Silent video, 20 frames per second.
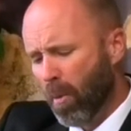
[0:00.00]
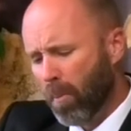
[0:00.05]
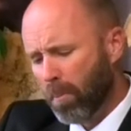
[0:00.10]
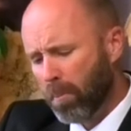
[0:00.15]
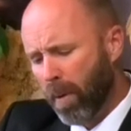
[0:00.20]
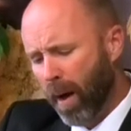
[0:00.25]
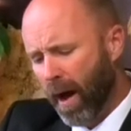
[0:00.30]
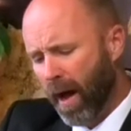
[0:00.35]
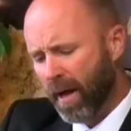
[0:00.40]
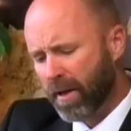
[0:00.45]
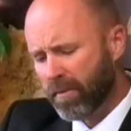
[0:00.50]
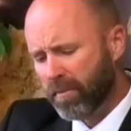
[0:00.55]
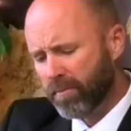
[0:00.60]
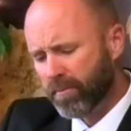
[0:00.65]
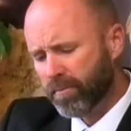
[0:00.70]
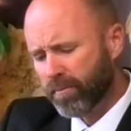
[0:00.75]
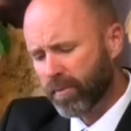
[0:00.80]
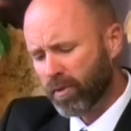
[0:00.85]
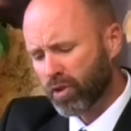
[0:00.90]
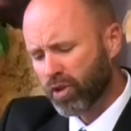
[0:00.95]
But
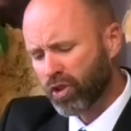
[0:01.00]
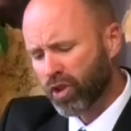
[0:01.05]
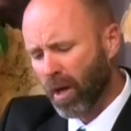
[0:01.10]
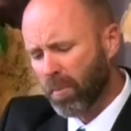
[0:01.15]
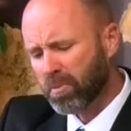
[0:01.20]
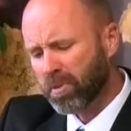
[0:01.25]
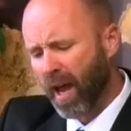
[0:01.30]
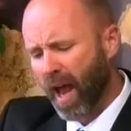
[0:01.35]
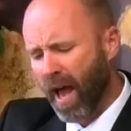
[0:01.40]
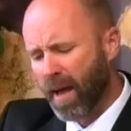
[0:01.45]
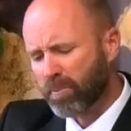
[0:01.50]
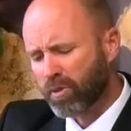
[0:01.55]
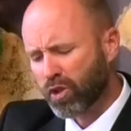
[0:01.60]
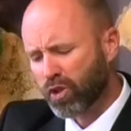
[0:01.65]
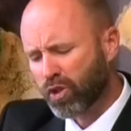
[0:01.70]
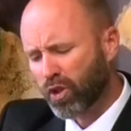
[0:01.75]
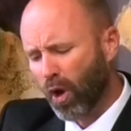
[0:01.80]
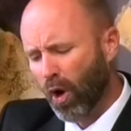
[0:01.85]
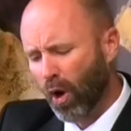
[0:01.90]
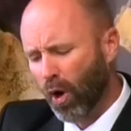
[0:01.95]
sometimes
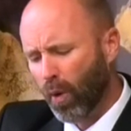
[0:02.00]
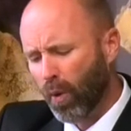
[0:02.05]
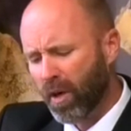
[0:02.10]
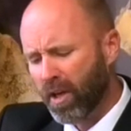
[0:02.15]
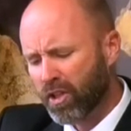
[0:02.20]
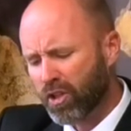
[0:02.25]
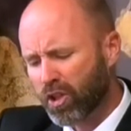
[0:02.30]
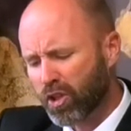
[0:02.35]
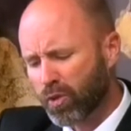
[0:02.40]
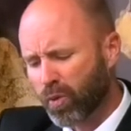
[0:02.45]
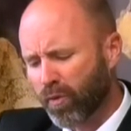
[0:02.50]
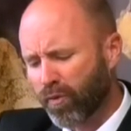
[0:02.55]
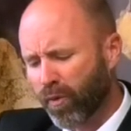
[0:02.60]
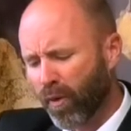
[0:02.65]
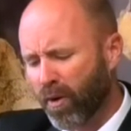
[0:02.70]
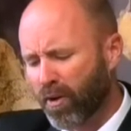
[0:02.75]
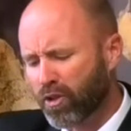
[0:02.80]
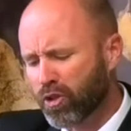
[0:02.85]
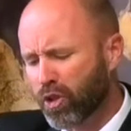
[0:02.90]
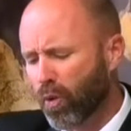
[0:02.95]
soul is just
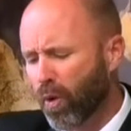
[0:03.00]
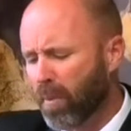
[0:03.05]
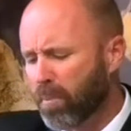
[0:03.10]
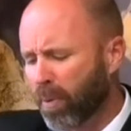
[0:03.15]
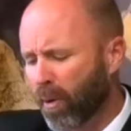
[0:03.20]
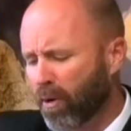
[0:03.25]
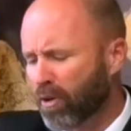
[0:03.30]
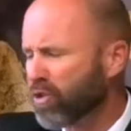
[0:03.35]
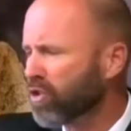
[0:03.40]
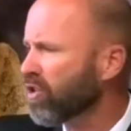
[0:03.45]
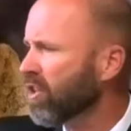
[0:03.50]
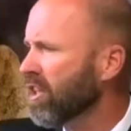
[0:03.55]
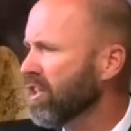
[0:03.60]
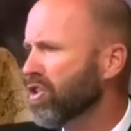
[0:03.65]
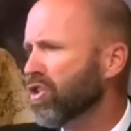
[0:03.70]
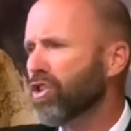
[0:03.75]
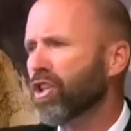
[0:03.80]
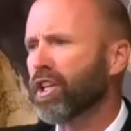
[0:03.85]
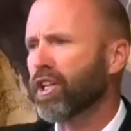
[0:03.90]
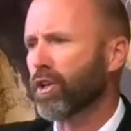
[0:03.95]
referring to a person in
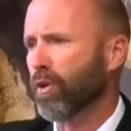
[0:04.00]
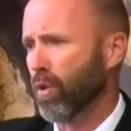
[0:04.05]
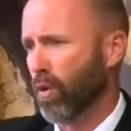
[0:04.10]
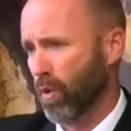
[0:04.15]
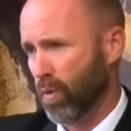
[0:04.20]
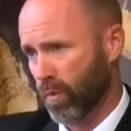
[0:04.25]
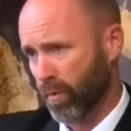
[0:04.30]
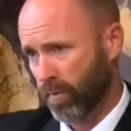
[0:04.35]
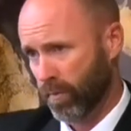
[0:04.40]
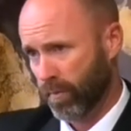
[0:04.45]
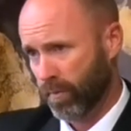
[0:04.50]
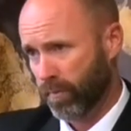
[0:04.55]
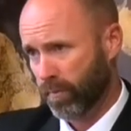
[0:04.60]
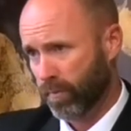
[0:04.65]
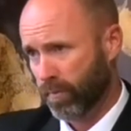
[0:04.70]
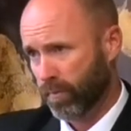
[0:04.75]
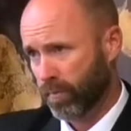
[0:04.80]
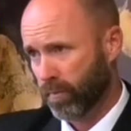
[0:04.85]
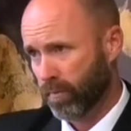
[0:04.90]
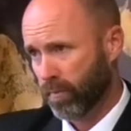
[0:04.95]
general.
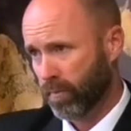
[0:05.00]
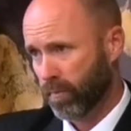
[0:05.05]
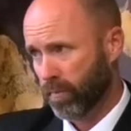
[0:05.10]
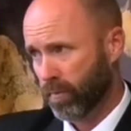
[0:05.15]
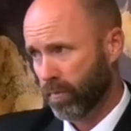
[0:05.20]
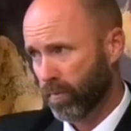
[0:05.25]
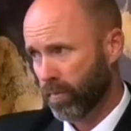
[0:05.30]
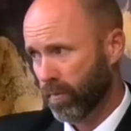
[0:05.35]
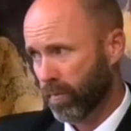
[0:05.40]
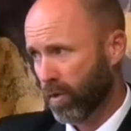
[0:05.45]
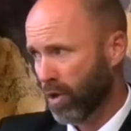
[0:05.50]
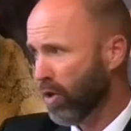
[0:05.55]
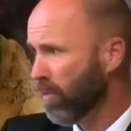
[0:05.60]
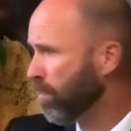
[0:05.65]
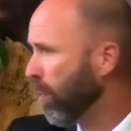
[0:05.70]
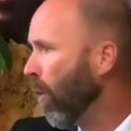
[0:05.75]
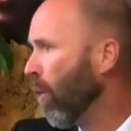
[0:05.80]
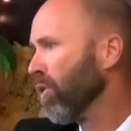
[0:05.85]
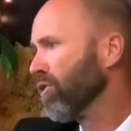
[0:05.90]
You poor